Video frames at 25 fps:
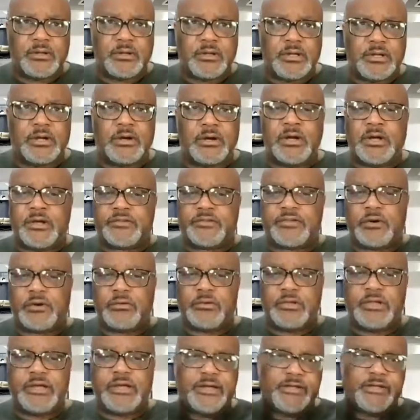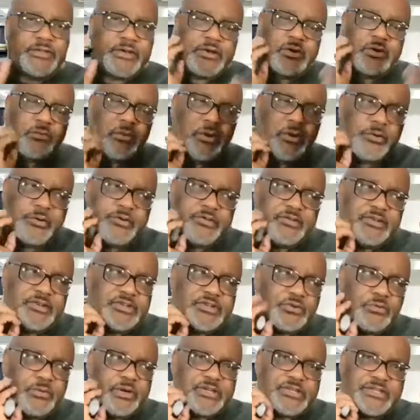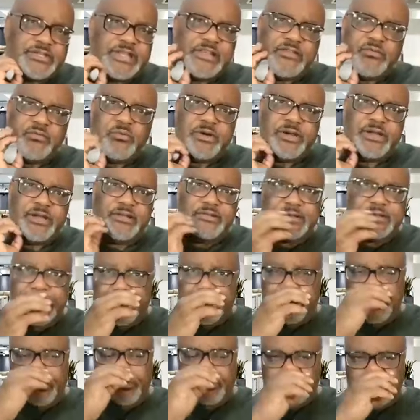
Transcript: You know, so look at the corona situation. That's one example.